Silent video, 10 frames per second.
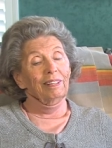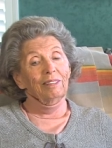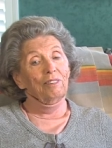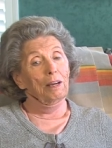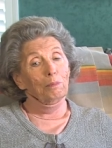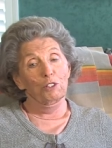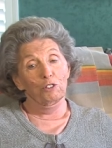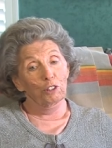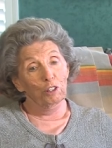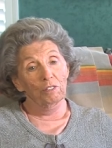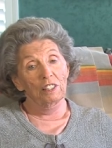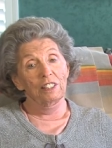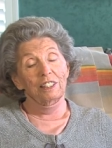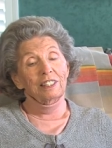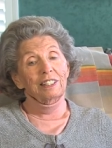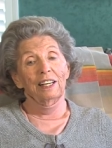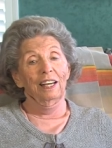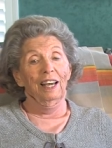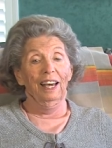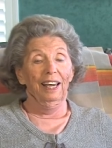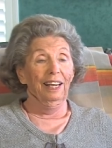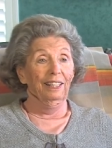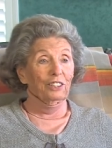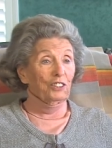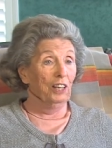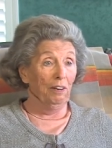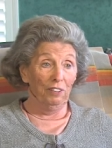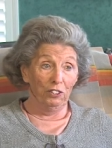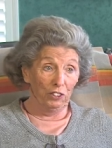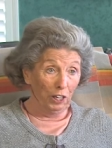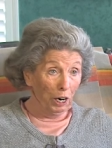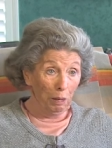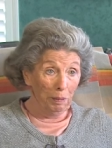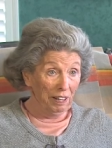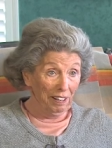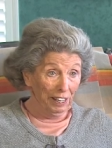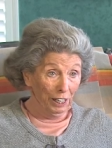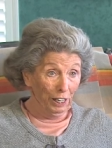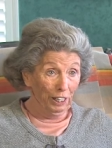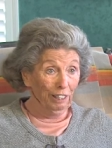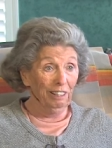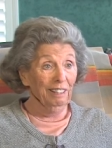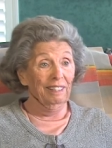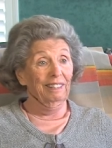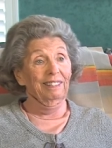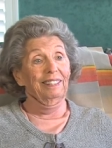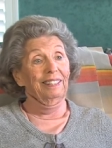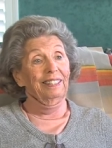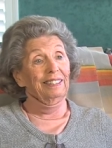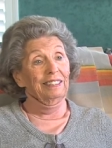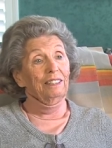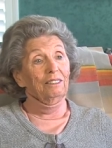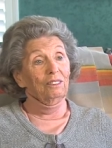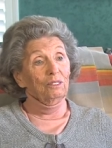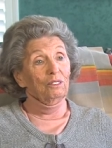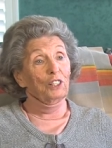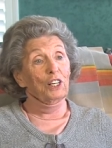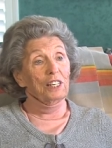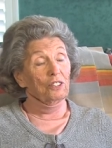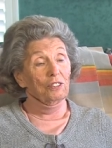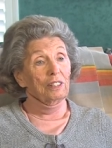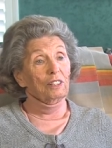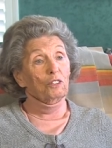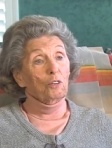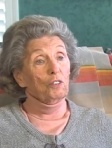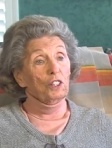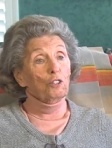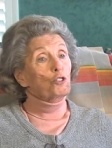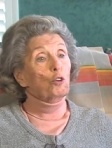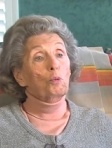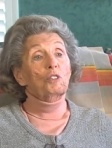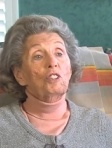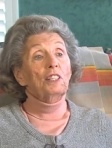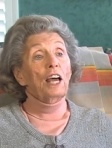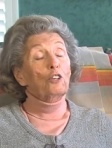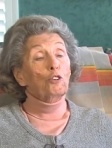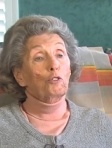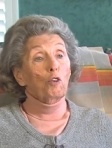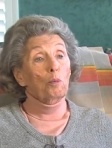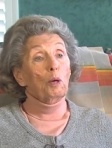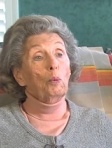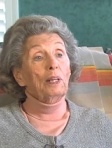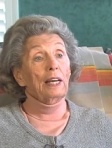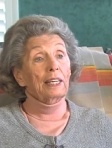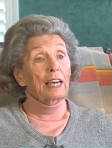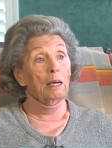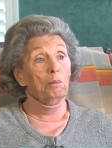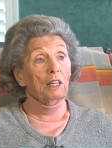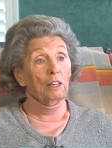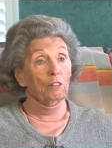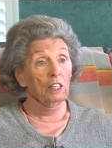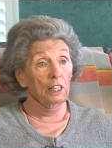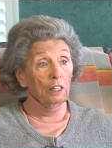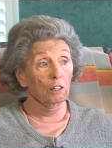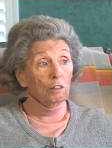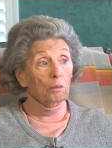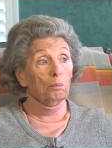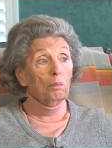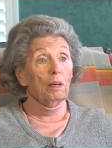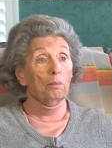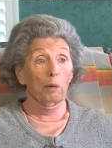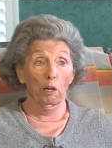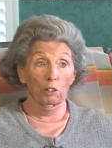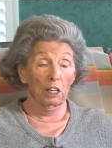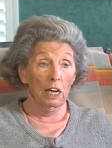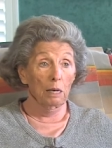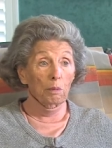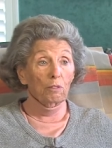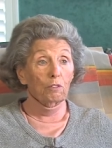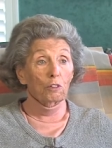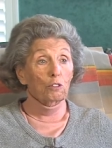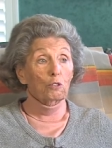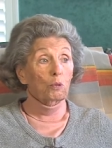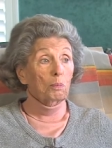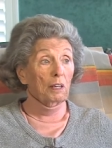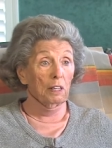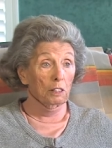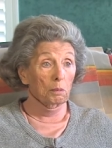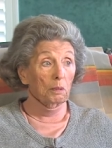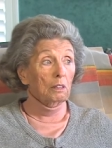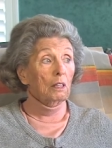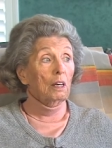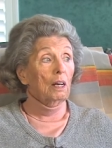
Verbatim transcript: family service and the Salvation Army there, and in various things over the years. So it was a natural for me. When I came down here, part-time at first with my husband.